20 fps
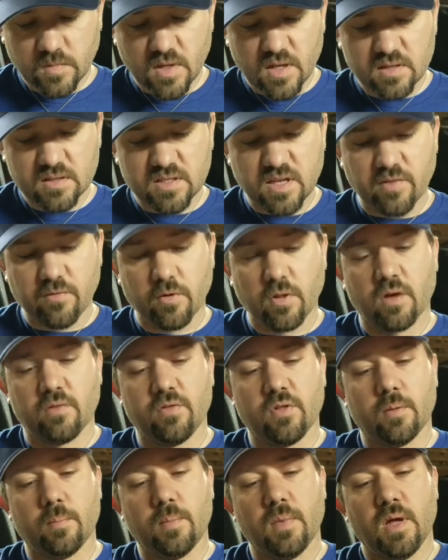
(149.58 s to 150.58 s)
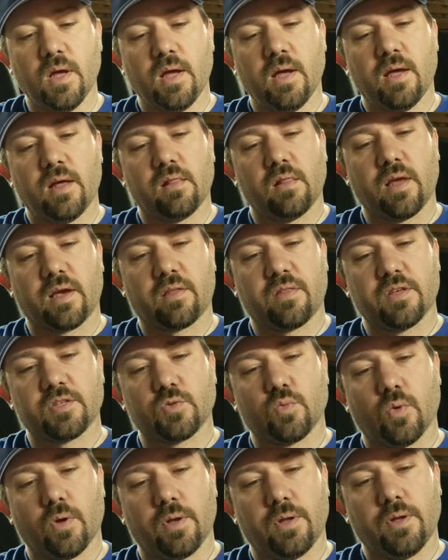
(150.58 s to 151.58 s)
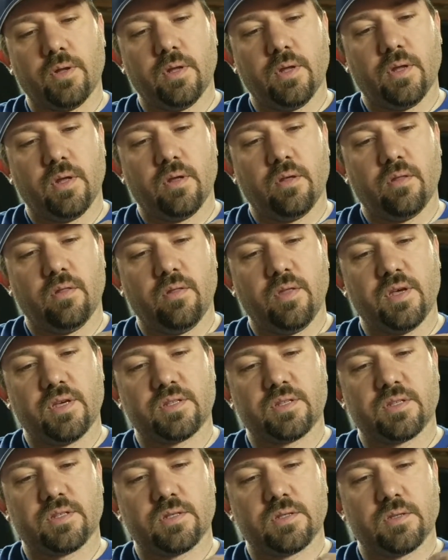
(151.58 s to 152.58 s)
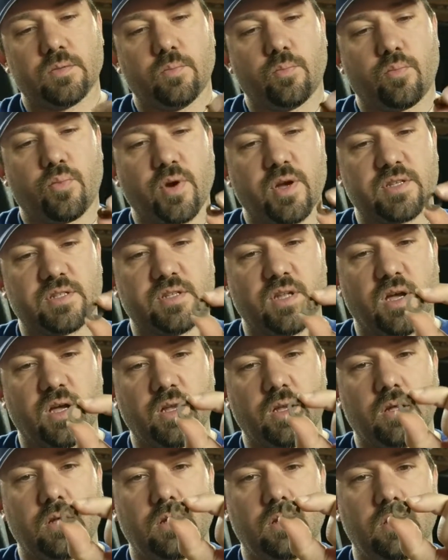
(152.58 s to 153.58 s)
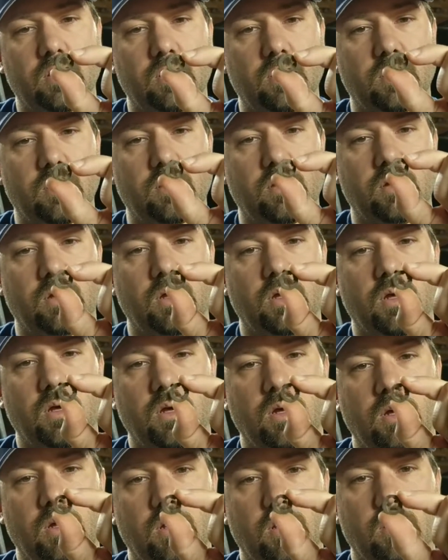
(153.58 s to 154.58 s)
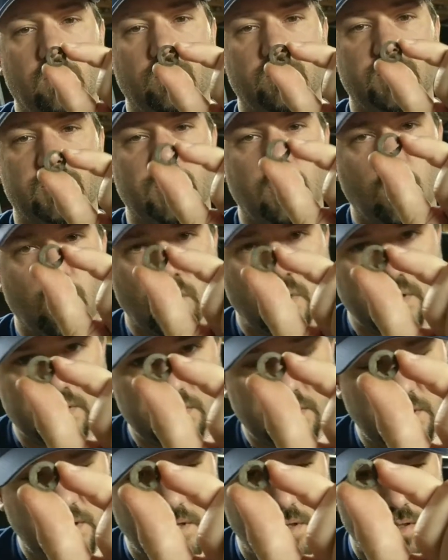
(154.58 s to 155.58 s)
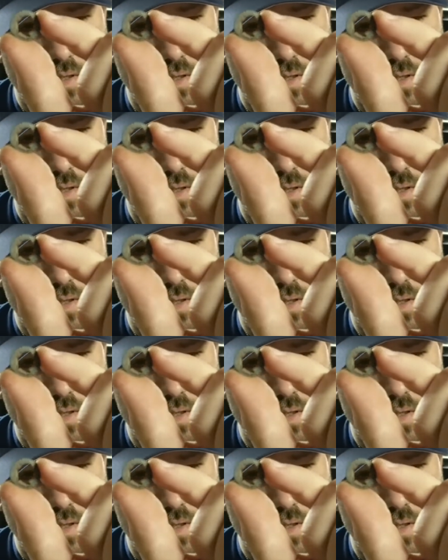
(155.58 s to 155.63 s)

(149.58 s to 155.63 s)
Several of them, like this one, this press nut was so rusted in the